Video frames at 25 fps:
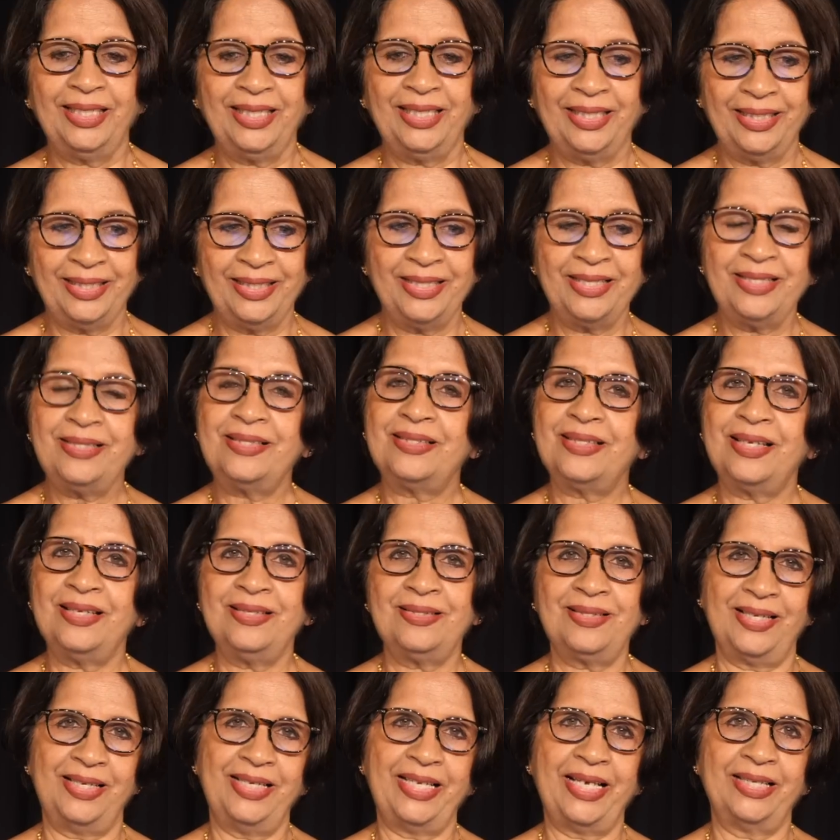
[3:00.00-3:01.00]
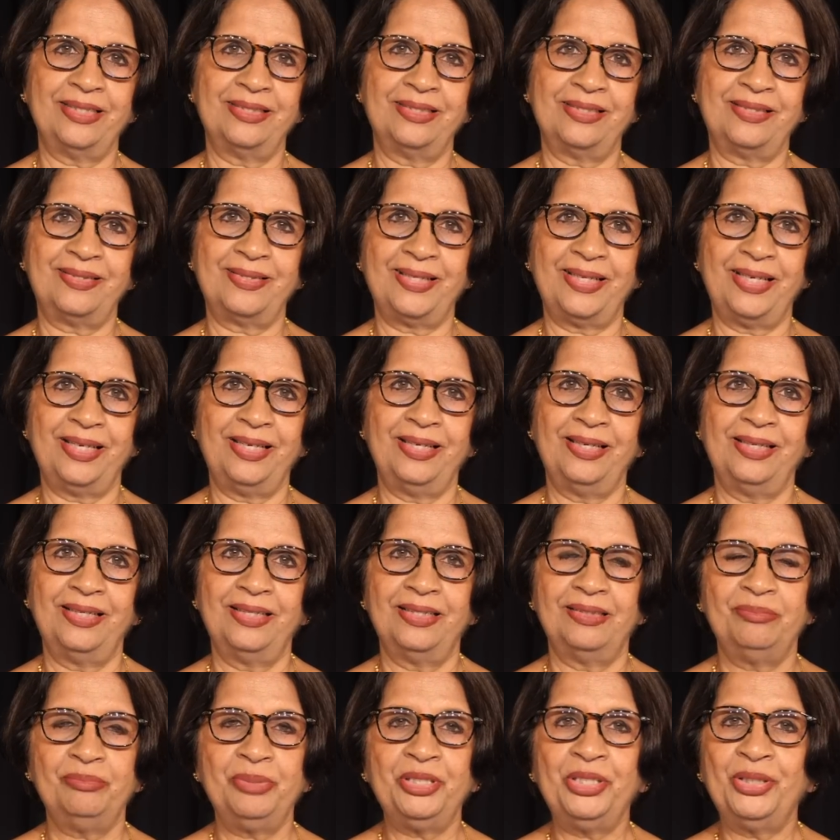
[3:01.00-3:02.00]
Hers is a legacy
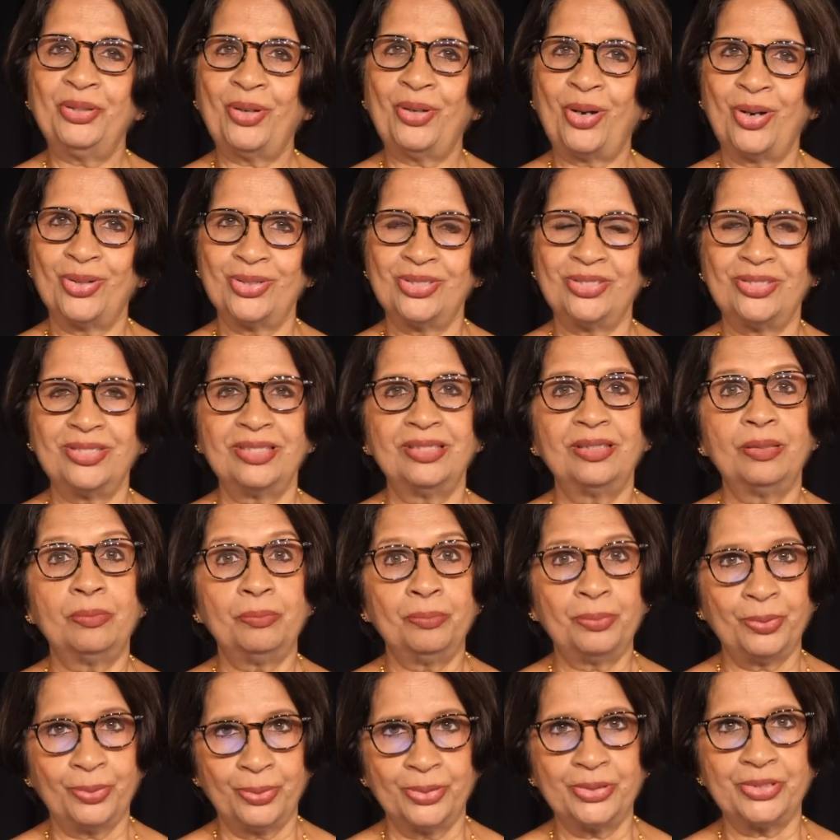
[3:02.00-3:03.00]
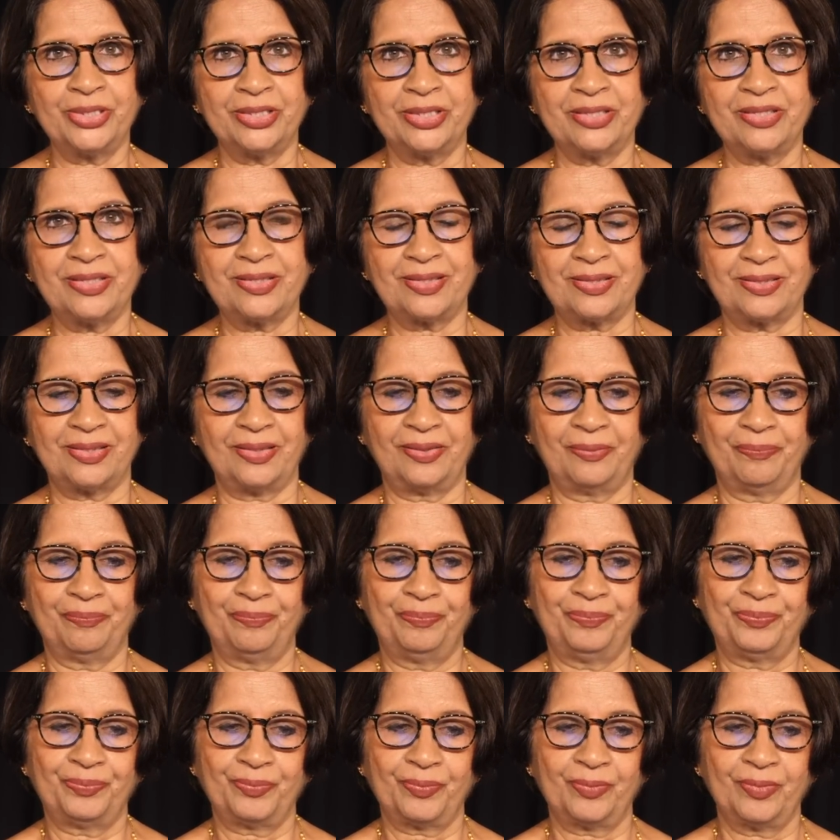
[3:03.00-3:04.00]
beyond borders.
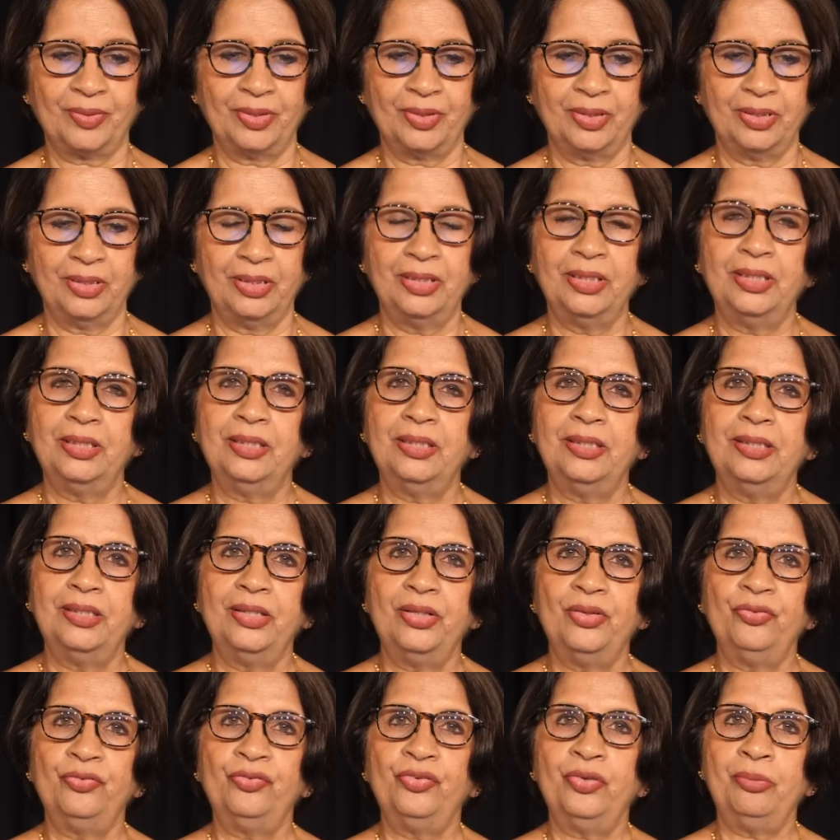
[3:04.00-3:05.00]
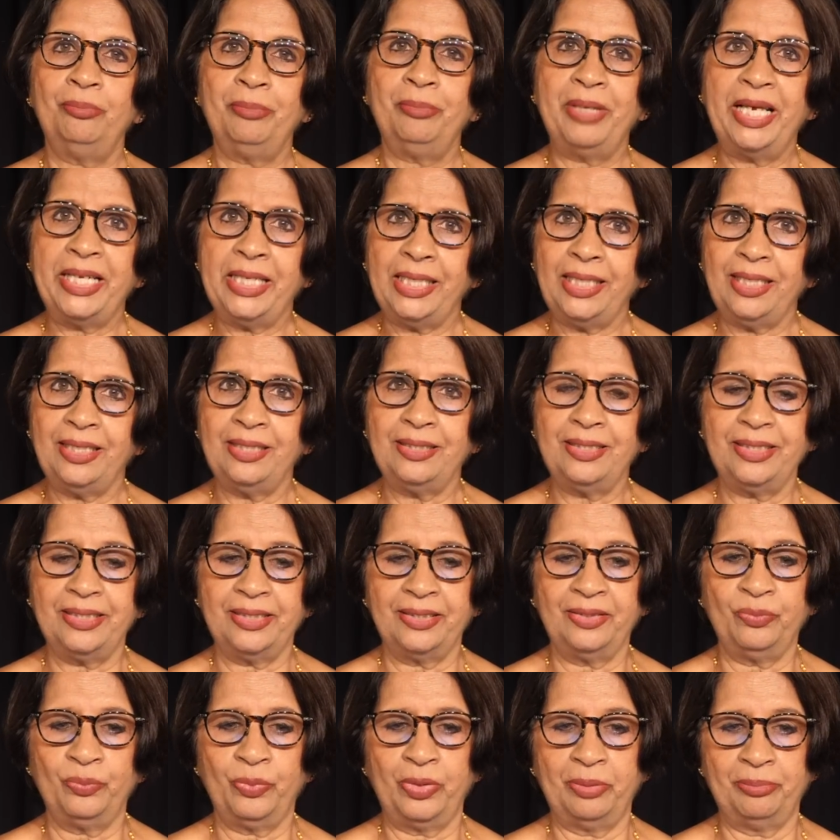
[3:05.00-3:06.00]
For many
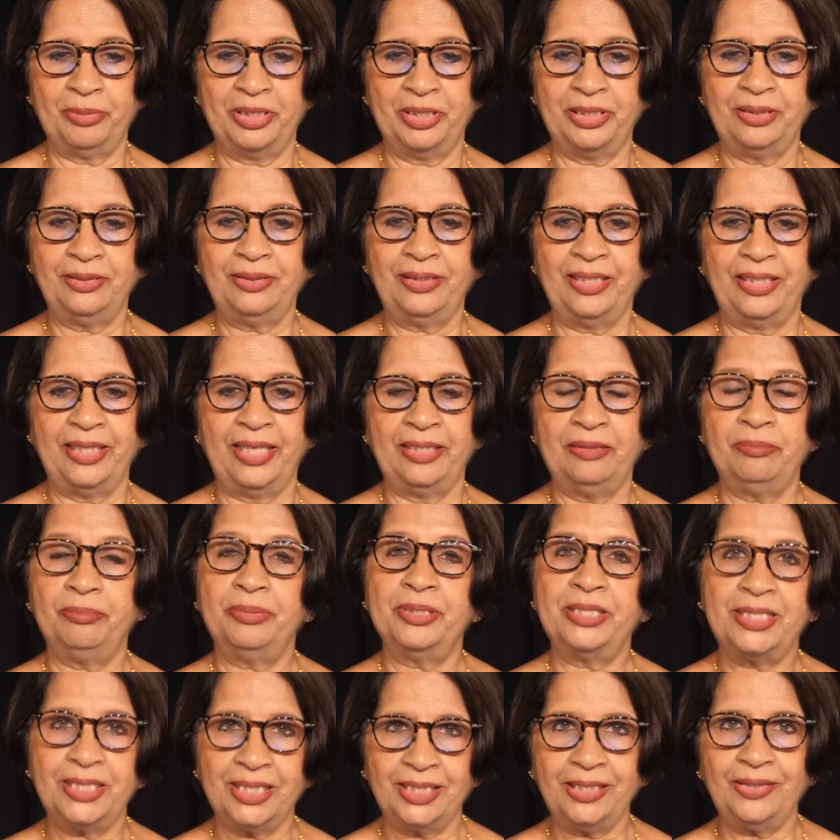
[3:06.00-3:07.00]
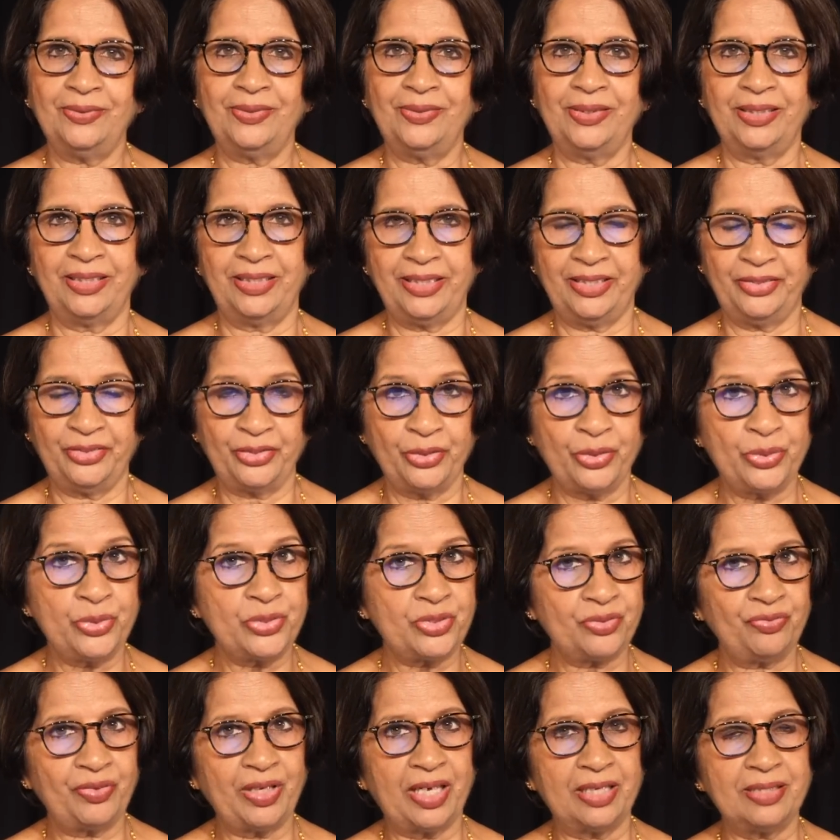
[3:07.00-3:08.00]
Indian women, and particularly
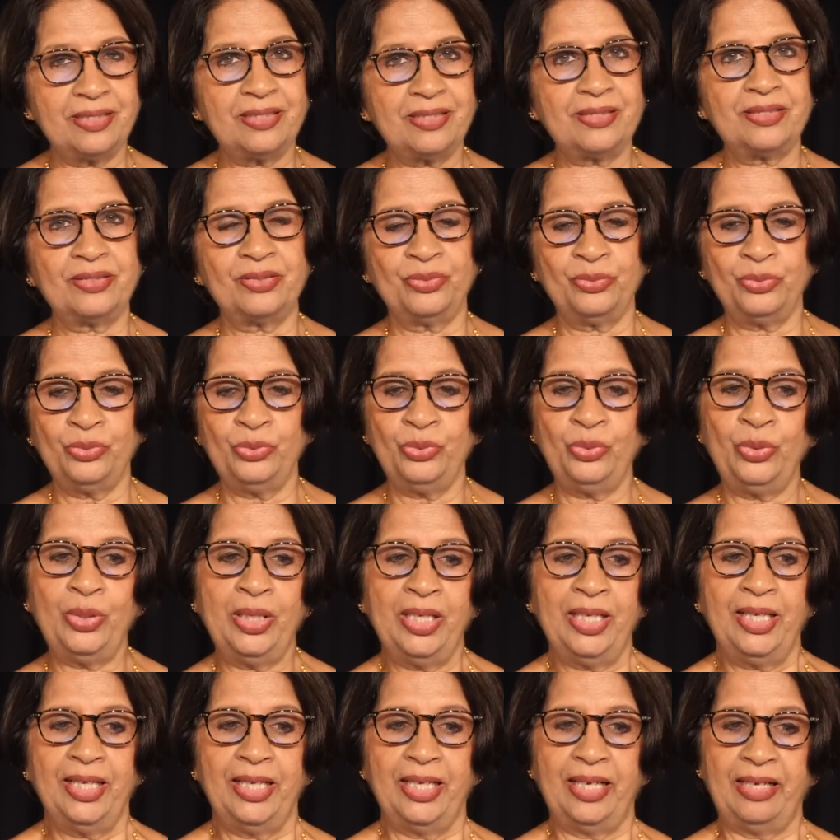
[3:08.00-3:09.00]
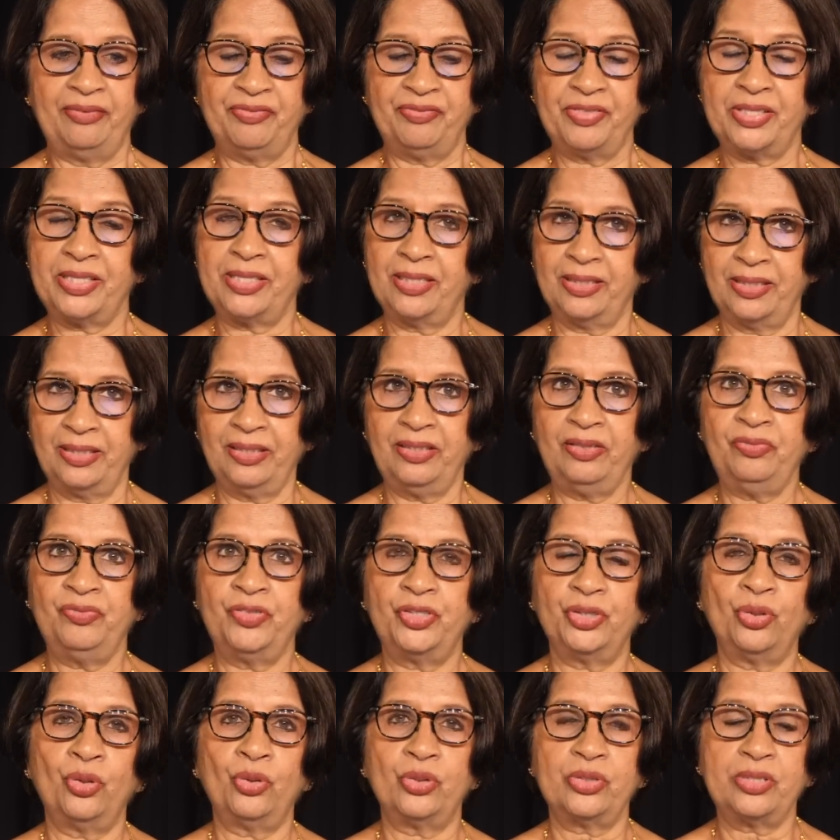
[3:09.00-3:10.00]
those of us who have
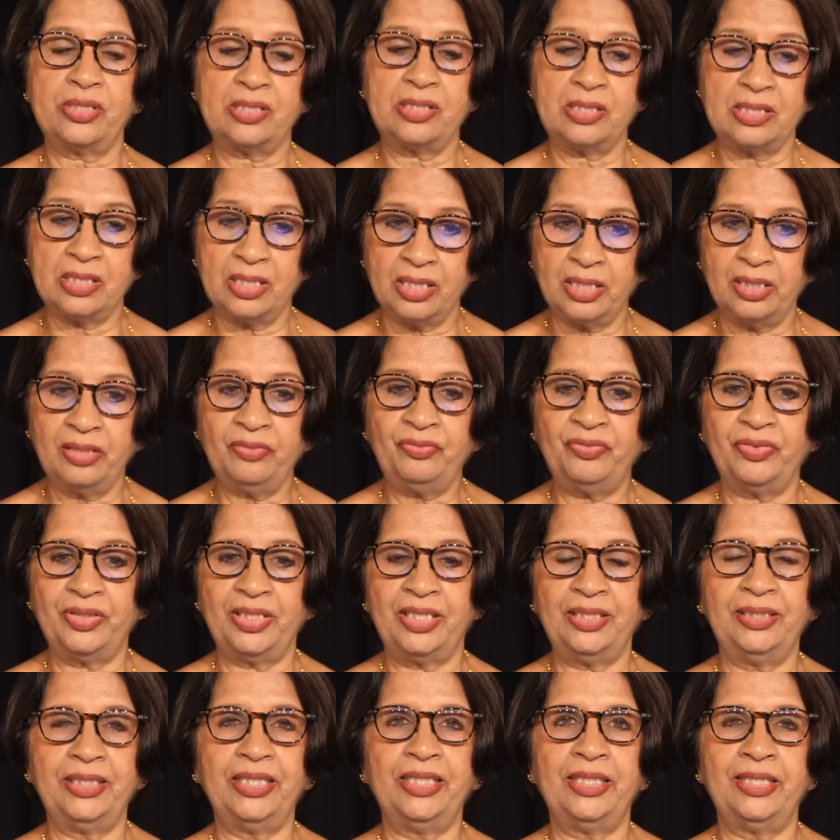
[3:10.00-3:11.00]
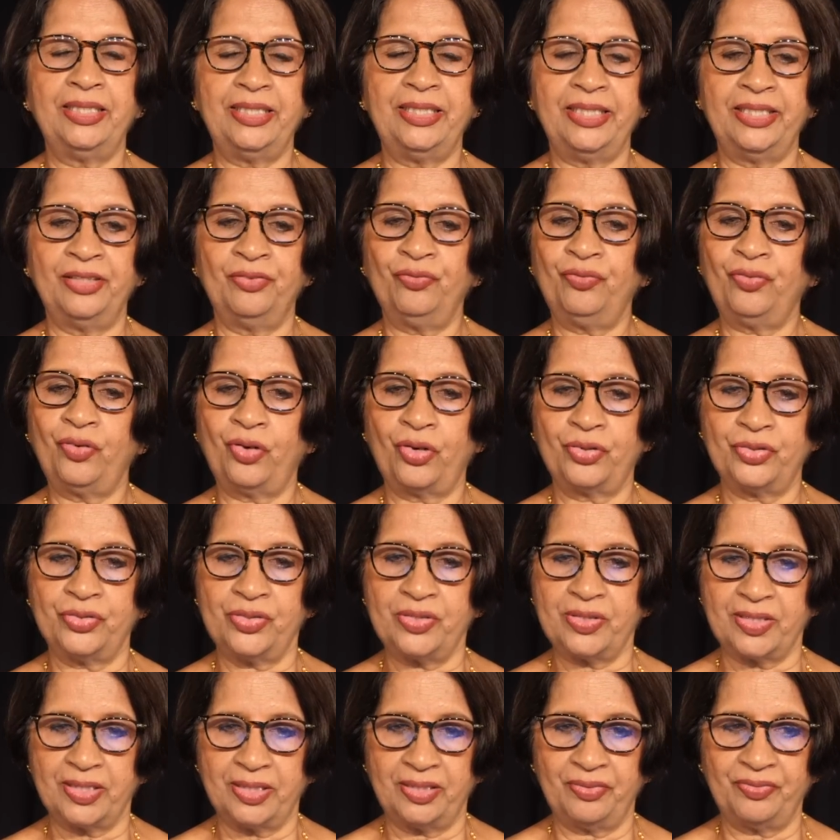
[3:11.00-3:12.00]
served or serve in the Indian Foreign
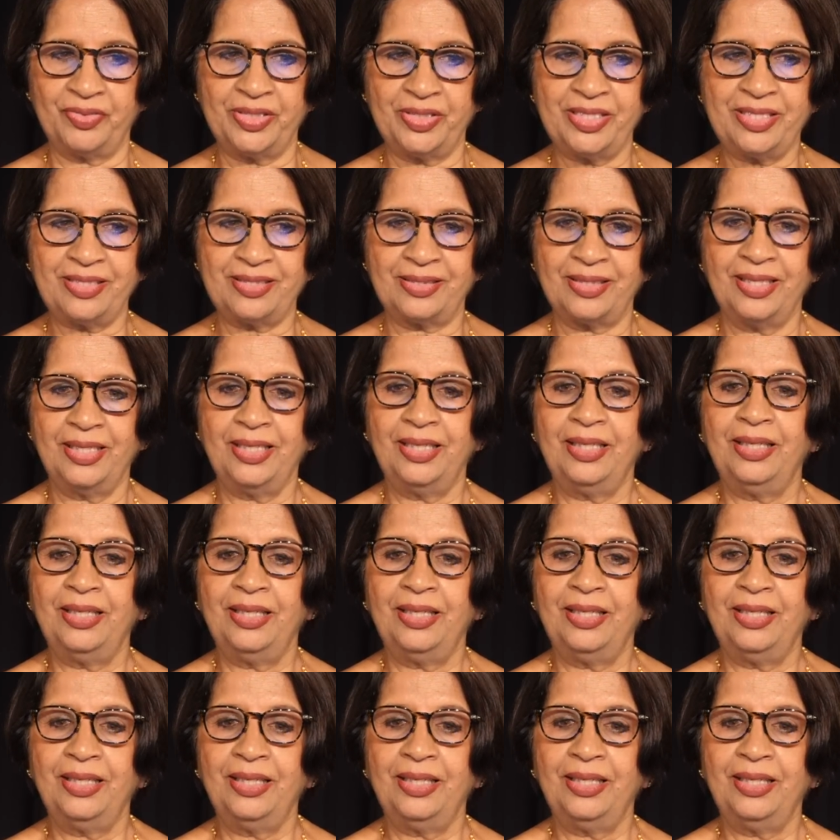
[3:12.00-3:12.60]
Service,